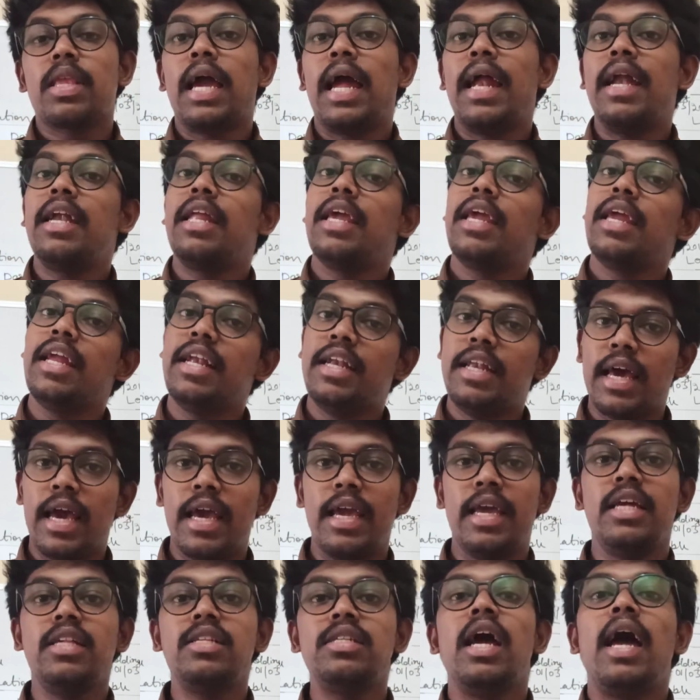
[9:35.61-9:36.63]
and he
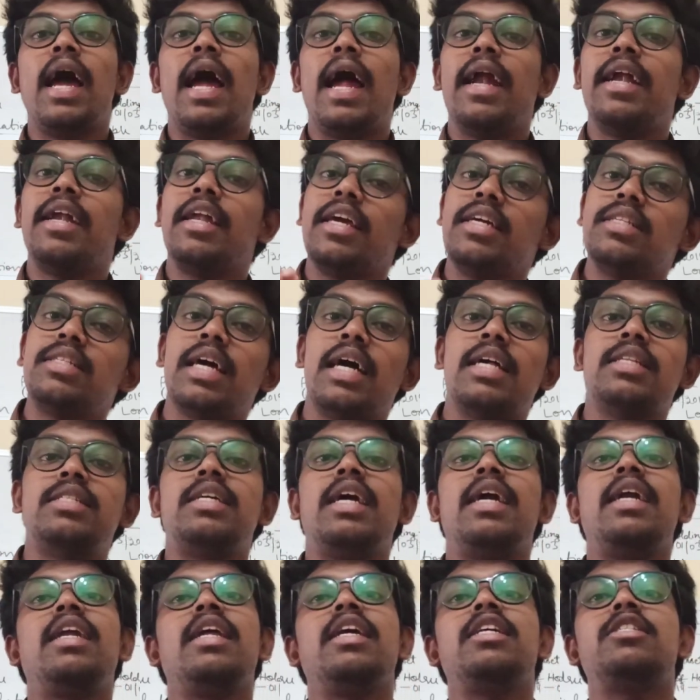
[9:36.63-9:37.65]
dies, and his
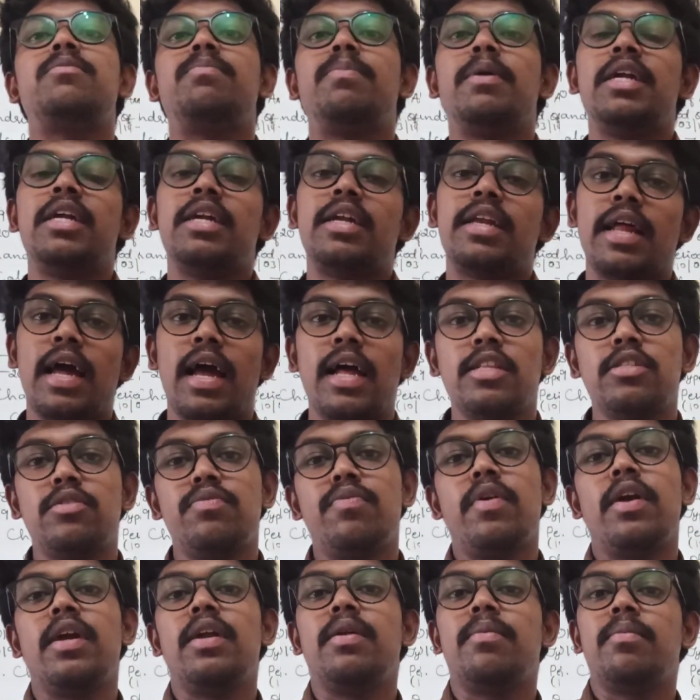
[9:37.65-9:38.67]
asset is being
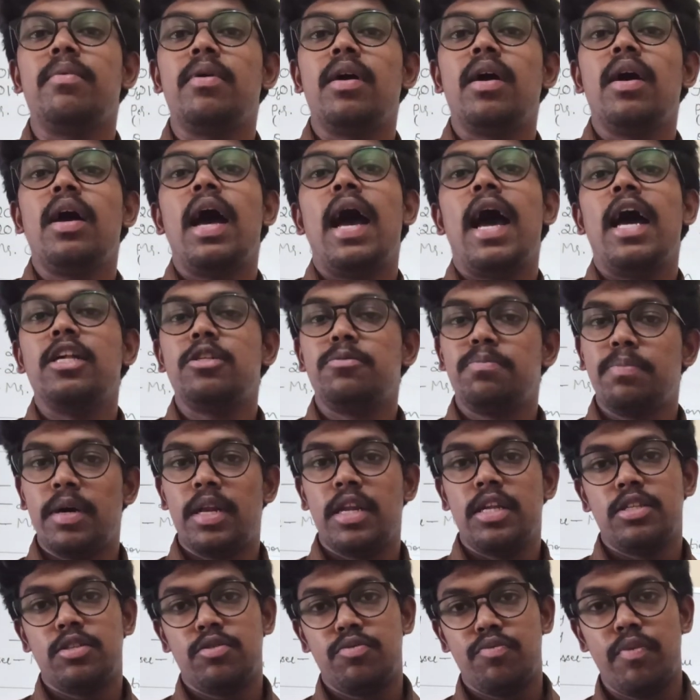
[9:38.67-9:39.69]
transferred as per
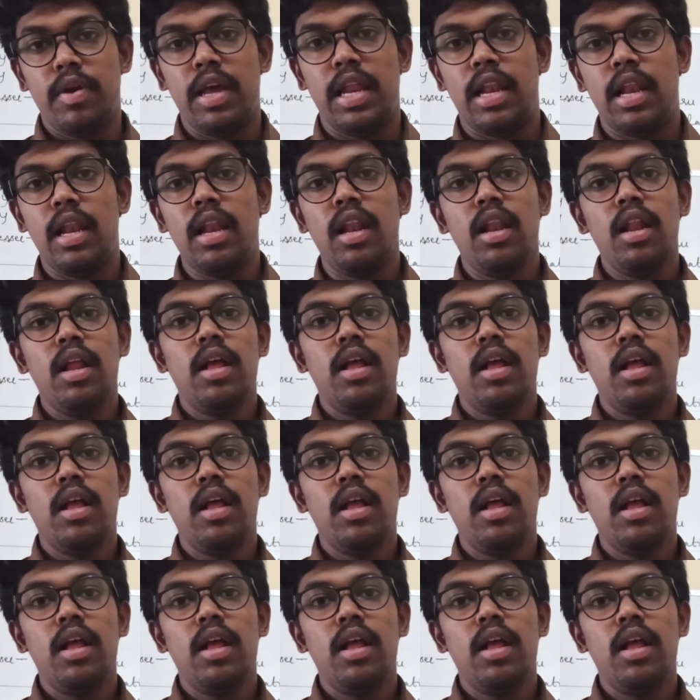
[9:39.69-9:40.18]
his will